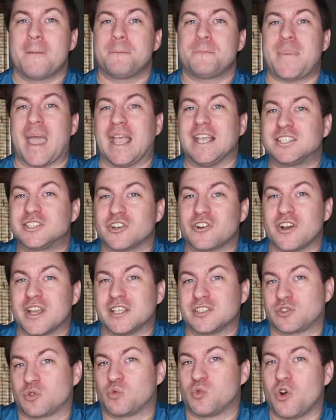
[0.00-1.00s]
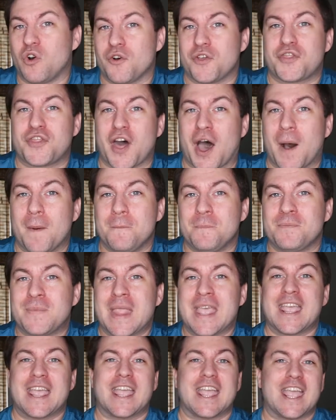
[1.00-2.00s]
Basically, as a rule of thumb,
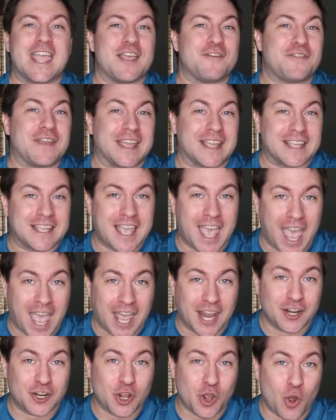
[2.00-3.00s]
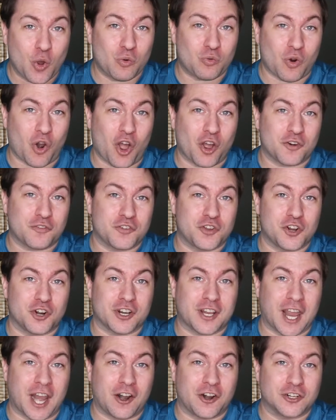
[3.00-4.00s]
if it can go wrong for your
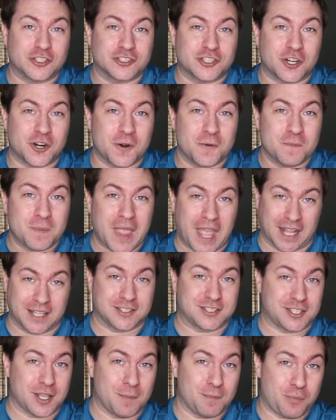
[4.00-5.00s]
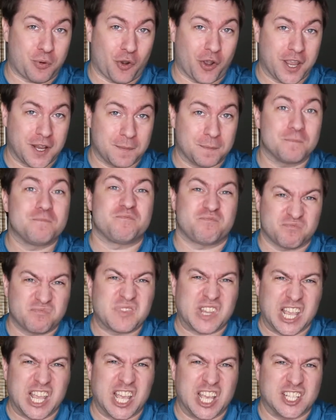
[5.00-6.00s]
character, at some point,
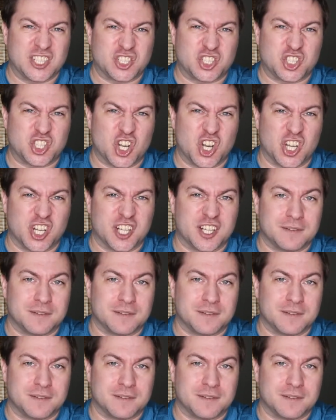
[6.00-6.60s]
it should.